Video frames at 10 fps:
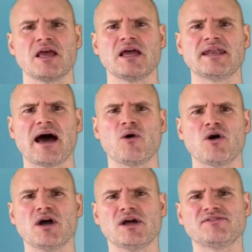Now,
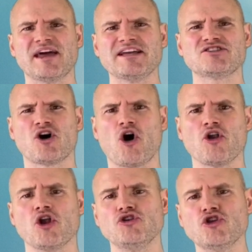data
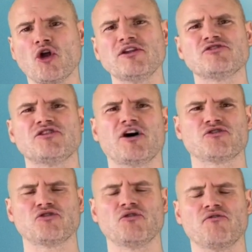on
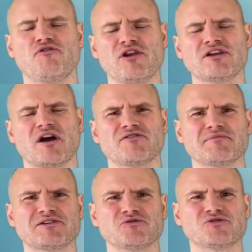non-intraductal fully covered
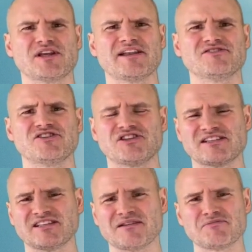metal stents
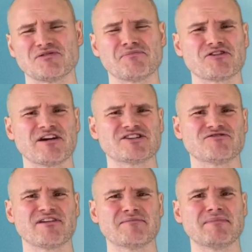suggests that the migration
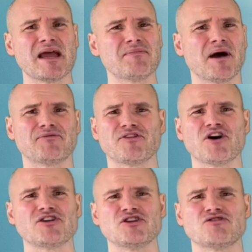rate may be up to
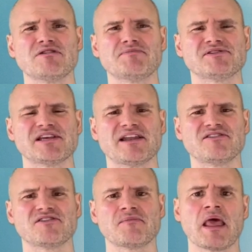
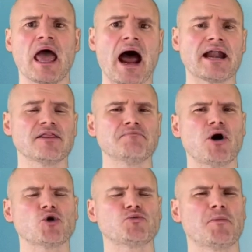33%, and in the
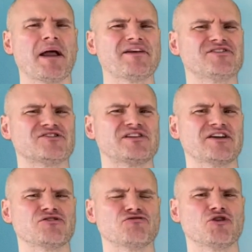multiple plastic
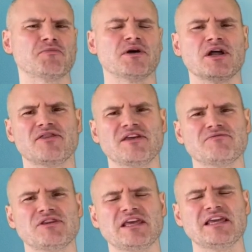stent group,
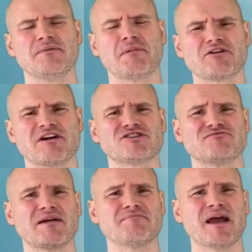the migration
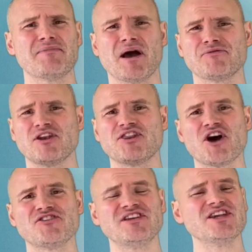rate may be up to
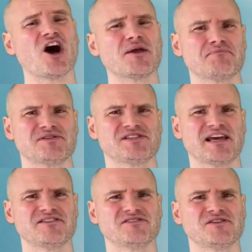
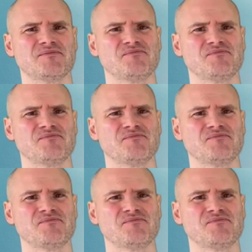39%.